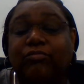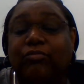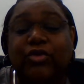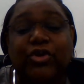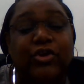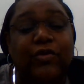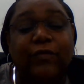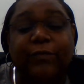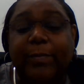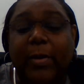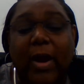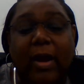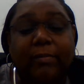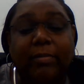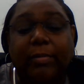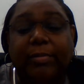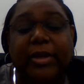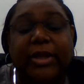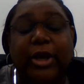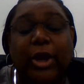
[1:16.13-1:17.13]
you've
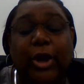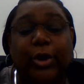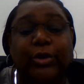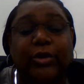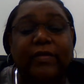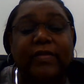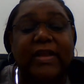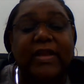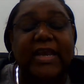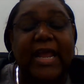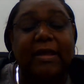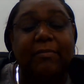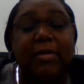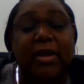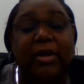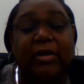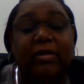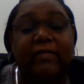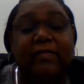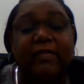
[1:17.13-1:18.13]
probably heard of the name
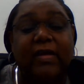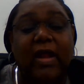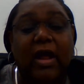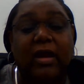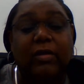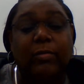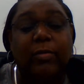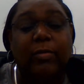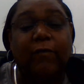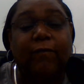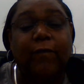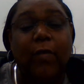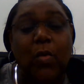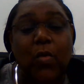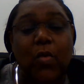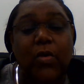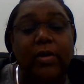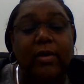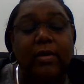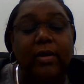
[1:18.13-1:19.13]
Aristotle
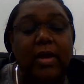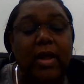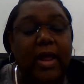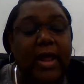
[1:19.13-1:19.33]
before.